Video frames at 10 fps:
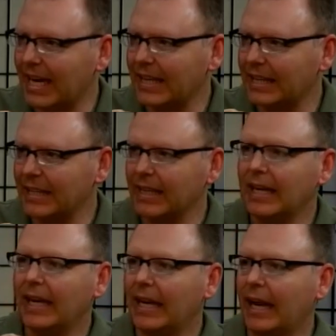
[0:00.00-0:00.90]
Exactly,
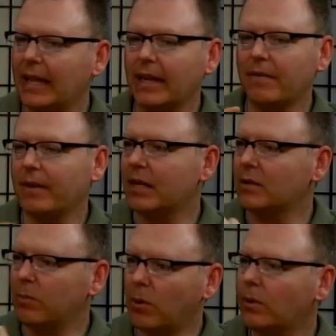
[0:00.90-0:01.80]
and then if it
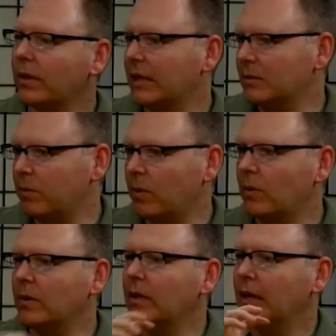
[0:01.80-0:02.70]
gets pulled, it gets
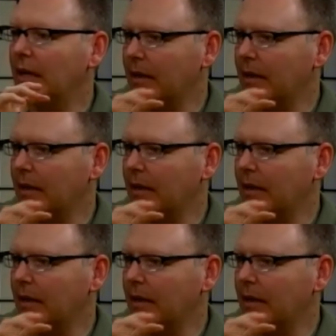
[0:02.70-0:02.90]
pulled.